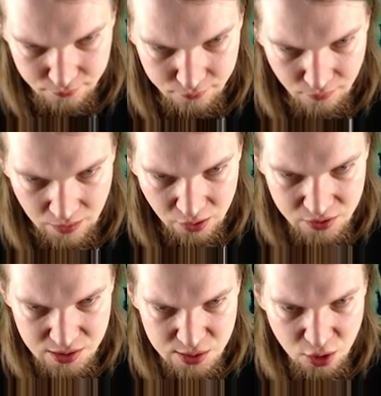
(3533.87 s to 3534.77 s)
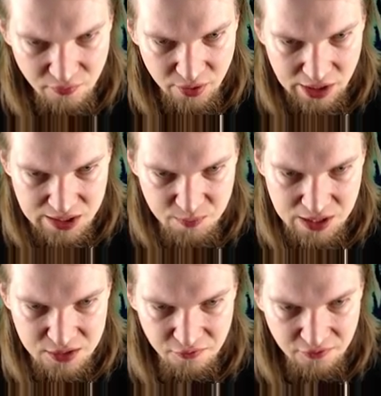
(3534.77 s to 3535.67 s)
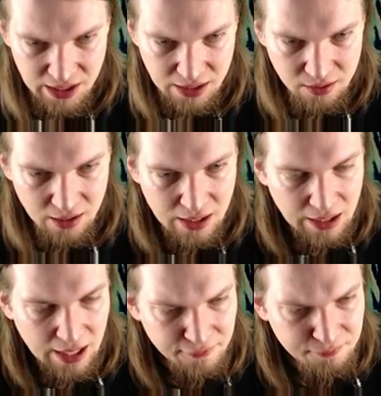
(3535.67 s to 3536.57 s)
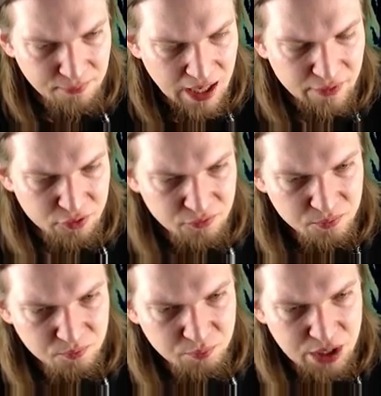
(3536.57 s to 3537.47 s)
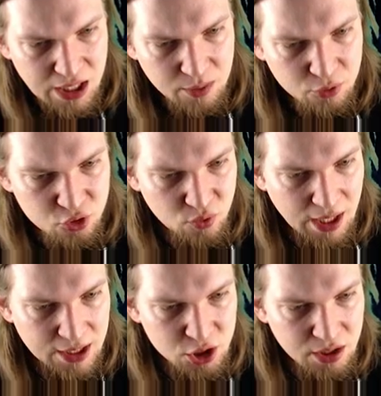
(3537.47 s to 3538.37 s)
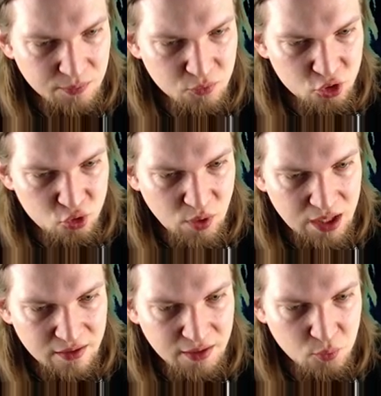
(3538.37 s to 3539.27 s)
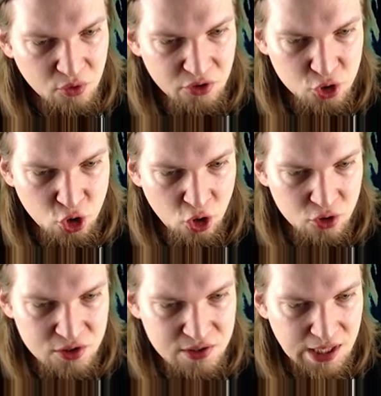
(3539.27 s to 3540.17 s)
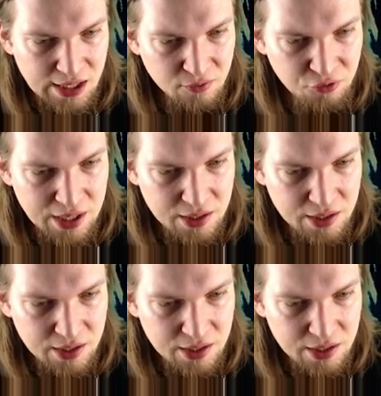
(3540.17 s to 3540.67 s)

Because this is not a very expensive thing. I haven't been able to actually do anything with the toss. Select a friendly or